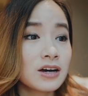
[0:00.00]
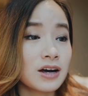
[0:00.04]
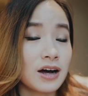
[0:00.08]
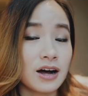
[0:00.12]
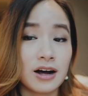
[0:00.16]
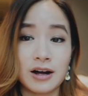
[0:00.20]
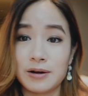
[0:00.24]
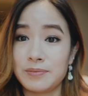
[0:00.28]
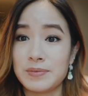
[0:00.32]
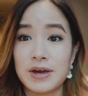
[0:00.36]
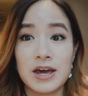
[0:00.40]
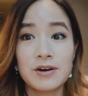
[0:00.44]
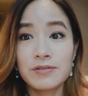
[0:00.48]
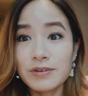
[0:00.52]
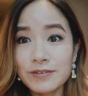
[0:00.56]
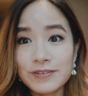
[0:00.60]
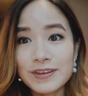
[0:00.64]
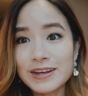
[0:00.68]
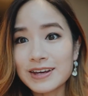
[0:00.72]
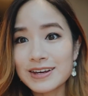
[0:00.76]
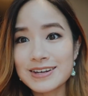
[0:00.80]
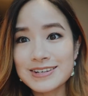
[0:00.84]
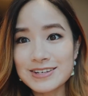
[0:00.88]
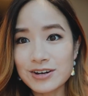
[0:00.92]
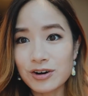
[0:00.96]

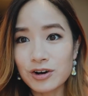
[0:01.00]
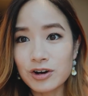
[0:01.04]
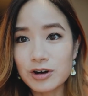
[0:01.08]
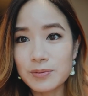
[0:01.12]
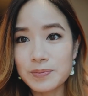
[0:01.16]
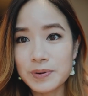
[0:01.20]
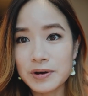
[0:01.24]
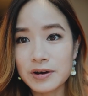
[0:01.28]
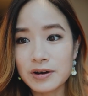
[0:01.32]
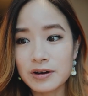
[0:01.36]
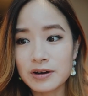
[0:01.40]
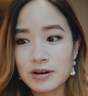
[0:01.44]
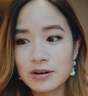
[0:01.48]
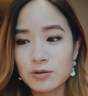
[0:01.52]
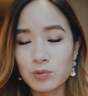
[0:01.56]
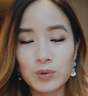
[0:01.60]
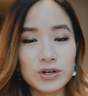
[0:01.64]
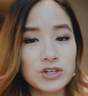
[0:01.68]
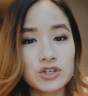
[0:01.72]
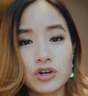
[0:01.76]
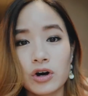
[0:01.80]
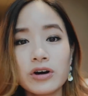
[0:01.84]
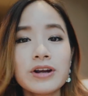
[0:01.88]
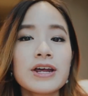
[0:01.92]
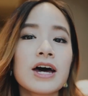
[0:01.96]
Everything is open.
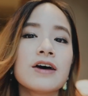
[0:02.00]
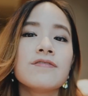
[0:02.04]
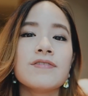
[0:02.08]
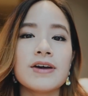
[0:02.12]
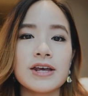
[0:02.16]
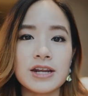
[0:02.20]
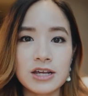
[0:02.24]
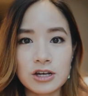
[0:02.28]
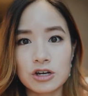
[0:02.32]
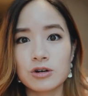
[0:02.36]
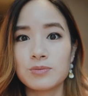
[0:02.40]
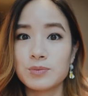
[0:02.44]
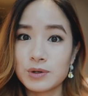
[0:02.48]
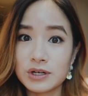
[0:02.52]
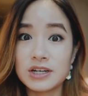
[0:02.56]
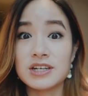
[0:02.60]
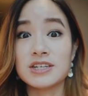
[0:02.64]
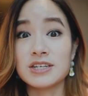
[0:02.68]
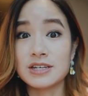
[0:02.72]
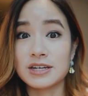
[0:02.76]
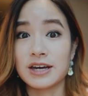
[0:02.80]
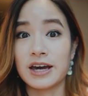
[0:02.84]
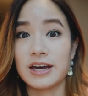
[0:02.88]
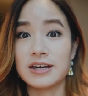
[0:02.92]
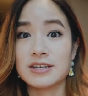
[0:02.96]
We don't have any
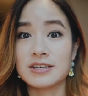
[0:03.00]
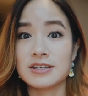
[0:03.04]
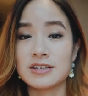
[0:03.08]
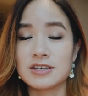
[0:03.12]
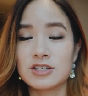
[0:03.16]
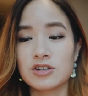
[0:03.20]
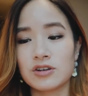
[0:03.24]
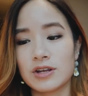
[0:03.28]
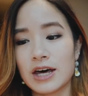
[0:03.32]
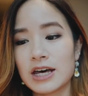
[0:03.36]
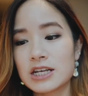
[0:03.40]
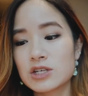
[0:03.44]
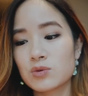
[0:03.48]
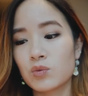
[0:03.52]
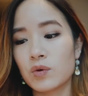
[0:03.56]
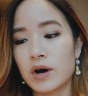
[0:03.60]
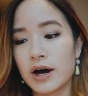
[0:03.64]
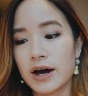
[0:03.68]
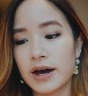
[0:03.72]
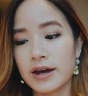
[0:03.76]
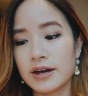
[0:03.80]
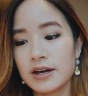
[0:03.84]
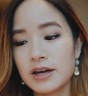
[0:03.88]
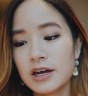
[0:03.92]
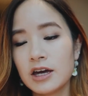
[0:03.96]
community cases, so that's
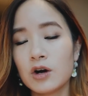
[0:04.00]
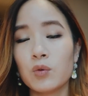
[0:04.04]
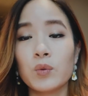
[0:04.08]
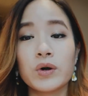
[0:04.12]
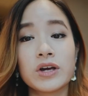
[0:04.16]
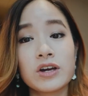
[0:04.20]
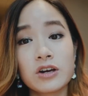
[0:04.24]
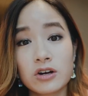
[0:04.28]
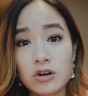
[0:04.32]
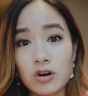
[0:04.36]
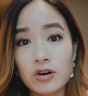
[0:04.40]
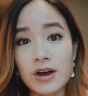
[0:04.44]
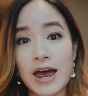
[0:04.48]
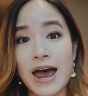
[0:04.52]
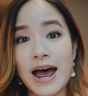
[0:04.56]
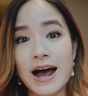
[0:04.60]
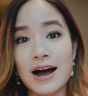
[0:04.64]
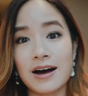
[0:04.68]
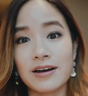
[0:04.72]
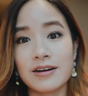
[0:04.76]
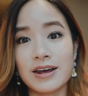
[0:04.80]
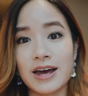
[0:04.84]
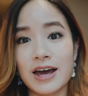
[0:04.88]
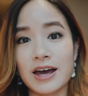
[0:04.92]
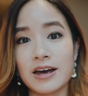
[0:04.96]
why we can go
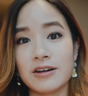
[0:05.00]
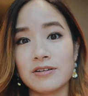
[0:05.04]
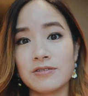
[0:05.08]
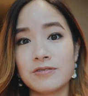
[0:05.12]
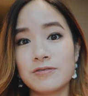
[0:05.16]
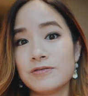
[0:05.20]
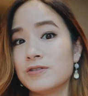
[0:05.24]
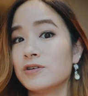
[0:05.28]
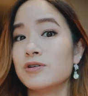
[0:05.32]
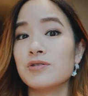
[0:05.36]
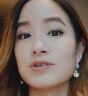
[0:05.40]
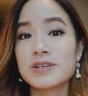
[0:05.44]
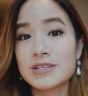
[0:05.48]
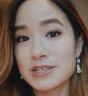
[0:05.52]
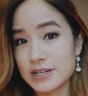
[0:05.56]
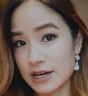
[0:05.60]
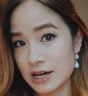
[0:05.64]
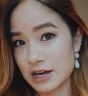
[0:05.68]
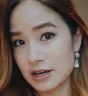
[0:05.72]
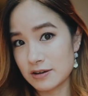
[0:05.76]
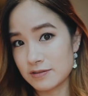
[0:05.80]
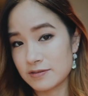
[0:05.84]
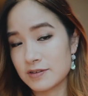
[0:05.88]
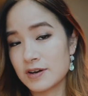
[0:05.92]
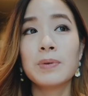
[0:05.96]
out and feel
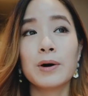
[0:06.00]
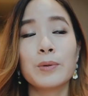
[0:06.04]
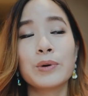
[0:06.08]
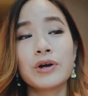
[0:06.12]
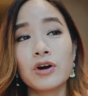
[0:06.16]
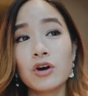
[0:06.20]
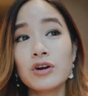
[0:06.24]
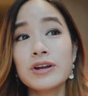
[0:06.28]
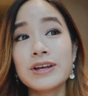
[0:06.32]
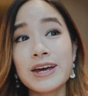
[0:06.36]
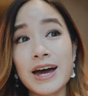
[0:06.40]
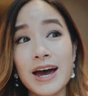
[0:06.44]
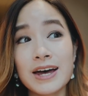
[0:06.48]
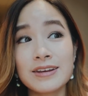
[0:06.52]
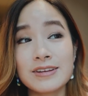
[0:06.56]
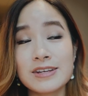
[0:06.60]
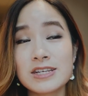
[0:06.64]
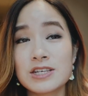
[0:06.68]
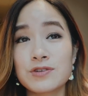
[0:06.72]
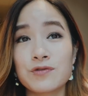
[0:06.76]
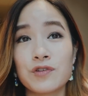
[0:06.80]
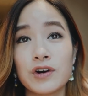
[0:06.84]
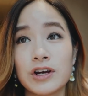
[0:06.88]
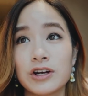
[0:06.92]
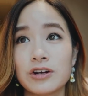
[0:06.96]
safe. But we only had
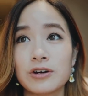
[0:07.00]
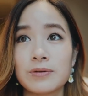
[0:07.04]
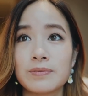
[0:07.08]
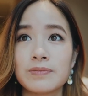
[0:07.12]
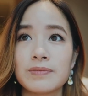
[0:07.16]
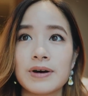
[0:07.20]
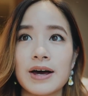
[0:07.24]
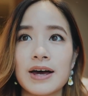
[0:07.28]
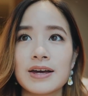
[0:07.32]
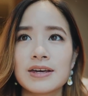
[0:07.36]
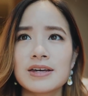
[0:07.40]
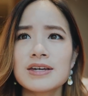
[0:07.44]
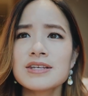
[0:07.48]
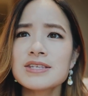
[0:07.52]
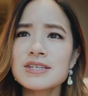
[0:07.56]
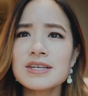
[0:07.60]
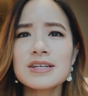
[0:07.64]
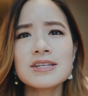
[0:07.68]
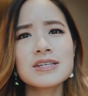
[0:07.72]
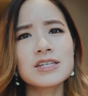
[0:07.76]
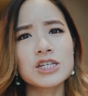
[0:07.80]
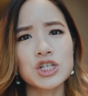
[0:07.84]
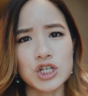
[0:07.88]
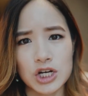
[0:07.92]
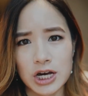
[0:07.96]
this freedom, I guess,
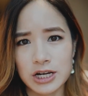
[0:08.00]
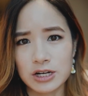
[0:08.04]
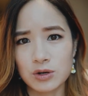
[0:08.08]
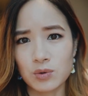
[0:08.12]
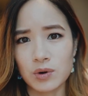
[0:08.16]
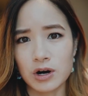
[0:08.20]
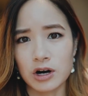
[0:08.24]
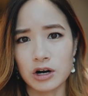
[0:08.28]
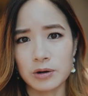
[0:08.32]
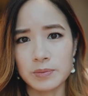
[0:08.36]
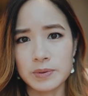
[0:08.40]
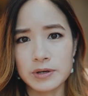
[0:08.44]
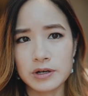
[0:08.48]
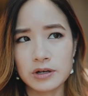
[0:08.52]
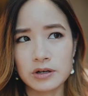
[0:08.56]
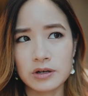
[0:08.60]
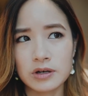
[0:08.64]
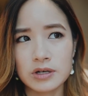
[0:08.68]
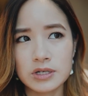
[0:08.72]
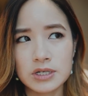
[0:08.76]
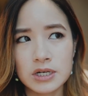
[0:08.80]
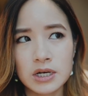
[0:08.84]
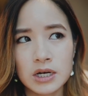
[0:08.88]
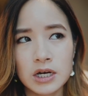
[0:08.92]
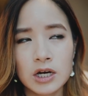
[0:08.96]
since January,
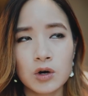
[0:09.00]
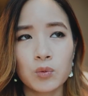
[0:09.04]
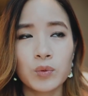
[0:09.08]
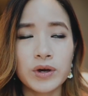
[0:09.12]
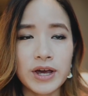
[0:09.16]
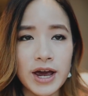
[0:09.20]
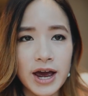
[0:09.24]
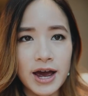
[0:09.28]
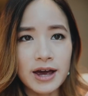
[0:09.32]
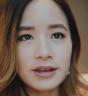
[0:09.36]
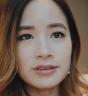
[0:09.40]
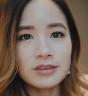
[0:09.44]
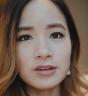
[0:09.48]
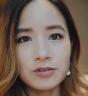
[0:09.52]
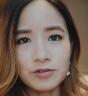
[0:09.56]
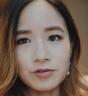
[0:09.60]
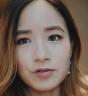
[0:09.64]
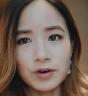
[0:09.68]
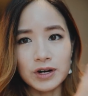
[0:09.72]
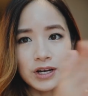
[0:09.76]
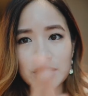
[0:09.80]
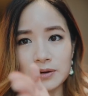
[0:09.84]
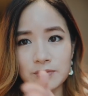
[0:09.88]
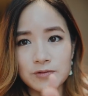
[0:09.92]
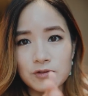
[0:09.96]
because we had the
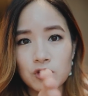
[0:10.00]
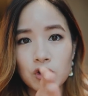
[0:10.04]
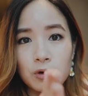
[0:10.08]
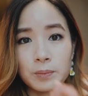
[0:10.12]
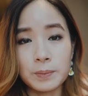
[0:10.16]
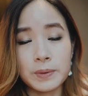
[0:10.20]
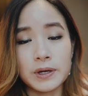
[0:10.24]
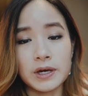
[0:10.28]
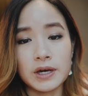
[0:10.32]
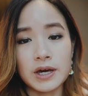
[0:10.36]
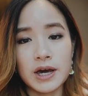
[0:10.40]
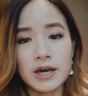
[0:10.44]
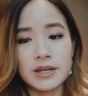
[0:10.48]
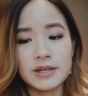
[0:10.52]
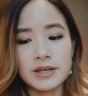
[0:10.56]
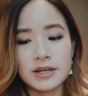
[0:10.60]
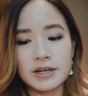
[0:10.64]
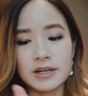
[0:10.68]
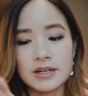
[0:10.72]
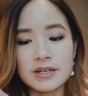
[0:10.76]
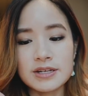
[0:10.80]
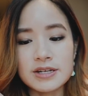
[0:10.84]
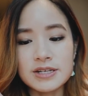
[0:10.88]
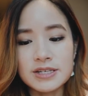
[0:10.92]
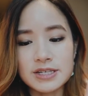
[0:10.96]
freedom for a bit, and
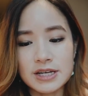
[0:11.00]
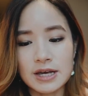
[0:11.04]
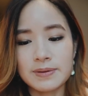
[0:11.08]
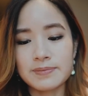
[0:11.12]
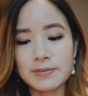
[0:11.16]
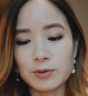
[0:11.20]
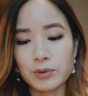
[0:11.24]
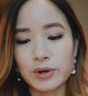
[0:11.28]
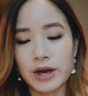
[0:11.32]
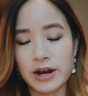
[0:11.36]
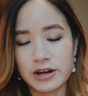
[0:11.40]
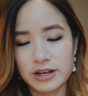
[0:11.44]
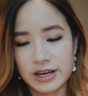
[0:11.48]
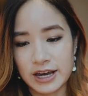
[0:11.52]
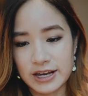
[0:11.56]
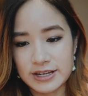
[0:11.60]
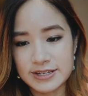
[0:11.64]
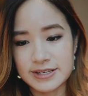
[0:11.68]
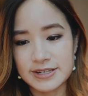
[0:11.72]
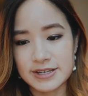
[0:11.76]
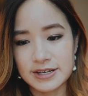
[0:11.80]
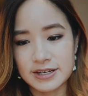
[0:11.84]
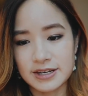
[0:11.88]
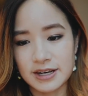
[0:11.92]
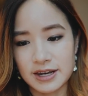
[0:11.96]
then in December we had
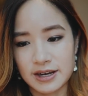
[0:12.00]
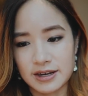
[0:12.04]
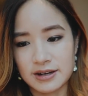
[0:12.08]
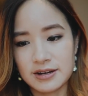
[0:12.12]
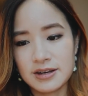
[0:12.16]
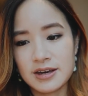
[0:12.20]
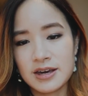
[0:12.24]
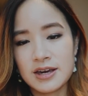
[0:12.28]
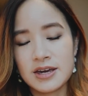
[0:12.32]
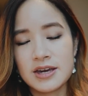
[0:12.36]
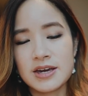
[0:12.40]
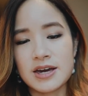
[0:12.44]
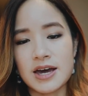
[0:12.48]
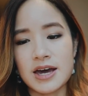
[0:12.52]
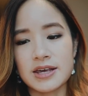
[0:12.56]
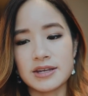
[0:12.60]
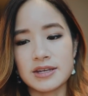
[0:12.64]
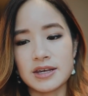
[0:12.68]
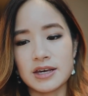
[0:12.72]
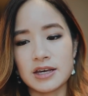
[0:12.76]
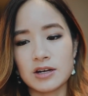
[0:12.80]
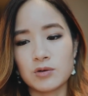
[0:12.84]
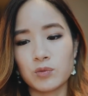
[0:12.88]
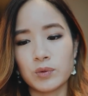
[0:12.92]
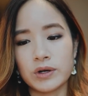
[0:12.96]
cases again, and
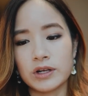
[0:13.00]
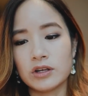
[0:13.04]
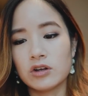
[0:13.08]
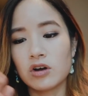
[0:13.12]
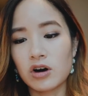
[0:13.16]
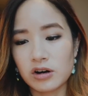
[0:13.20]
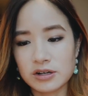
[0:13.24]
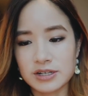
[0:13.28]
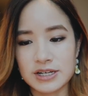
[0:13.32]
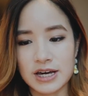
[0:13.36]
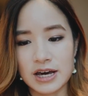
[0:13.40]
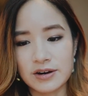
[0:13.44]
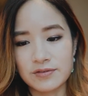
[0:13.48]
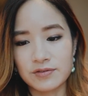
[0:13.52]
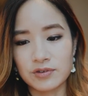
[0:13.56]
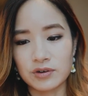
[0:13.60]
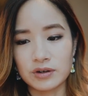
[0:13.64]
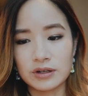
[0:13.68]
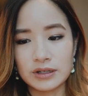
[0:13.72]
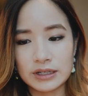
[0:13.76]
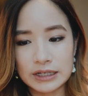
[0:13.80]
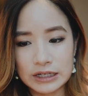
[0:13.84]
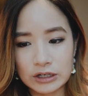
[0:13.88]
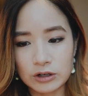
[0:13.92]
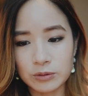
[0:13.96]
then we locked down for a
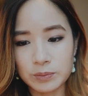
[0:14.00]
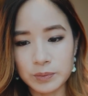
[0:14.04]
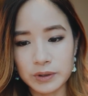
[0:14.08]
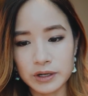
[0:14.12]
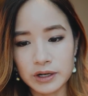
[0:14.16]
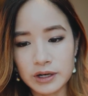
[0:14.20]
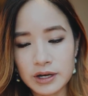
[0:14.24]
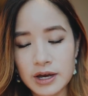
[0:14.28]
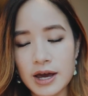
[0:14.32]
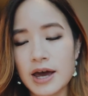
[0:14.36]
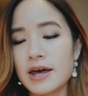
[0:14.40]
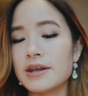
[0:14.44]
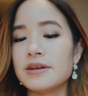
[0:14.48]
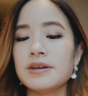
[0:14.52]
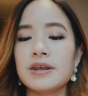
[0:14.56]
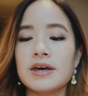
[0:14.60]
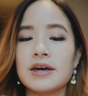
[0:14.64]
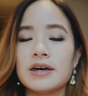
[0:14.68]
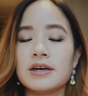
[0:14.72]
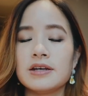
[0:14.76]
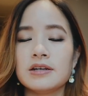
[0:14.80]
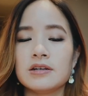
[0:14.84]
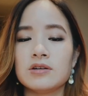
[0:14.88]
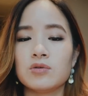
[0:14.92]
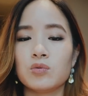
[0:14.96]
little bit, and
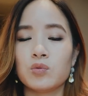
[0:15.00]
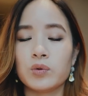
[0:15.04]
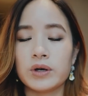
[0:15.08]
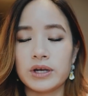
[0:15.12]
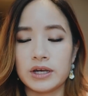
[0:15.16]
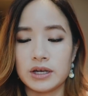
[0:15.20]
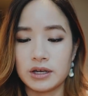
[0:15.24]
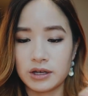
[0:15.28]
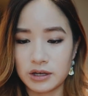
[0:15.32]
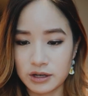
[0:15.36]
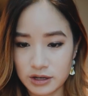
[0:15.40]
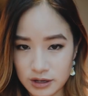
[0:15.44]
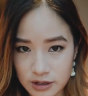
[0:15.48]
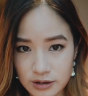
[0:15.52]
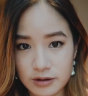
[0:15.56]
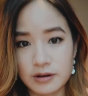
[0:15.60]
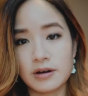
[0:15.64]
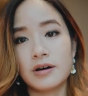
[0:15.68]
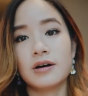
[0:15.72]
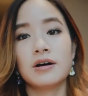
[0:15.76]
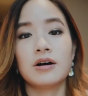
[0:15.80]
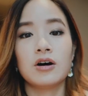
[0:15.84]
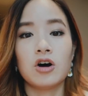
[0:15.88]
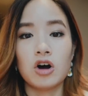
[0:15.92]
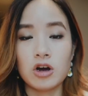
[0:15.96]
then we
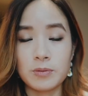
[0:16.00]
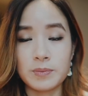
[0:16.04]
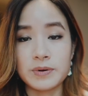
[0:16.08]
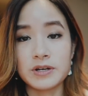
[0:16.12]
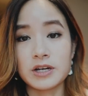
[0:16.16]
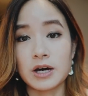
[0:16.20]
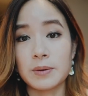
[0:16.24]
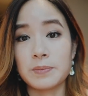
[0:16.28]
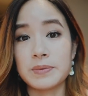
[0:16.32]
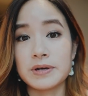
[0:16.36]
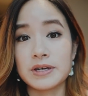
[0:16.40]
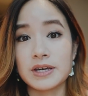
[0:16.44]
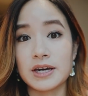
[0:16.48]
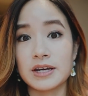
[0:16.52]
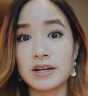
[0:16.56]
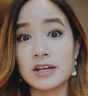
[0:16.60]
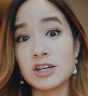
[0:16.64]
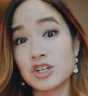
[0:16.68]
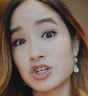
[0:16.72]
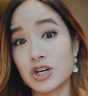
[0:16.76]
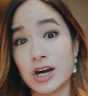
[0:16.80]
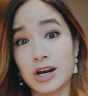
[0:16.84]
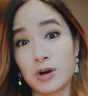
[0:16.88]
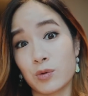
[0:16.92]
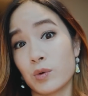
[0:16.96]
opened up again
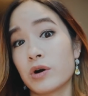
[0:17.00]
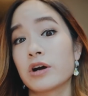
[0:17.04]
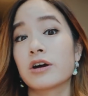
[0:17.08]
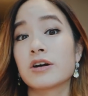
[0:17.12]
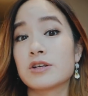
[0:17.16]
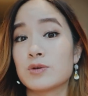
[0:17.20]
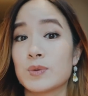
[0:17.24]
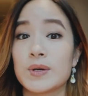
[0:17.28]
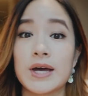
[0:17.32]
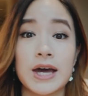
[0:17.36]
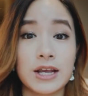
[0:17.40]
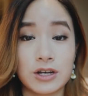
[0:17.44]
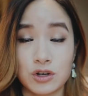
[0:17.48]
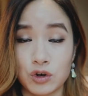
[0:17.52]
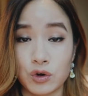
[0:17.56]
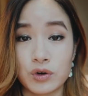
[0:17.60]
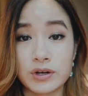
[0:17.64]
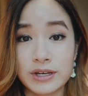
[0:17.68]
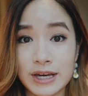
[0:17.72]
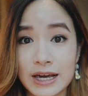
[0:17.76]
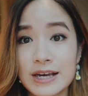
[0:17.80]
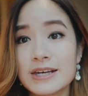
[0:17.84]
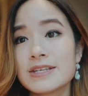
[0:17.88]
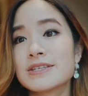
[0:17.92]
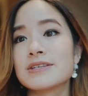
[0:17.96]
in January because we had no
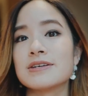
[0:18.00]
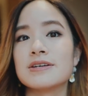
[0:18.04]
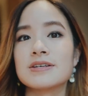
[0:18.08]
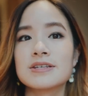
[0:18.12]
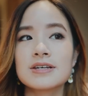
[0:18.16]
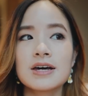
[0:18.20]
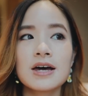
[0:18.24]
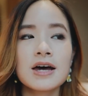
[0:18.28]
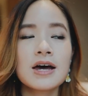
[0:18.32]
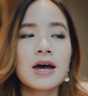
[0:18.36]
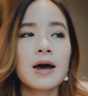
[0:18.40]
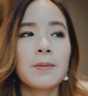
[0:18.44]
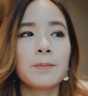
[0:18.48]
cases.